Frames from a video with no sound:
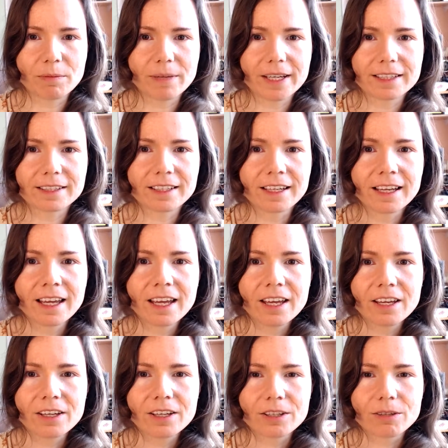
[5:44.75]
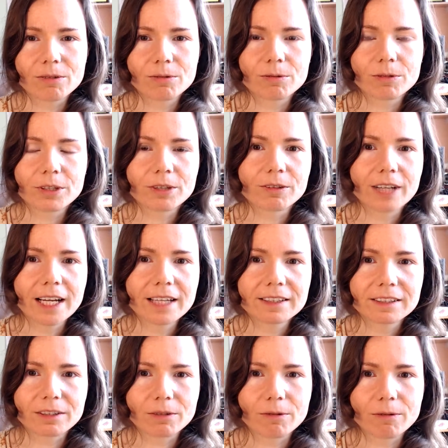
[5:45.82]
And you
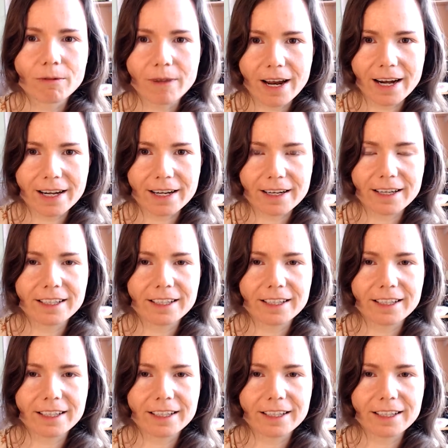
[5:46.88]
can't know where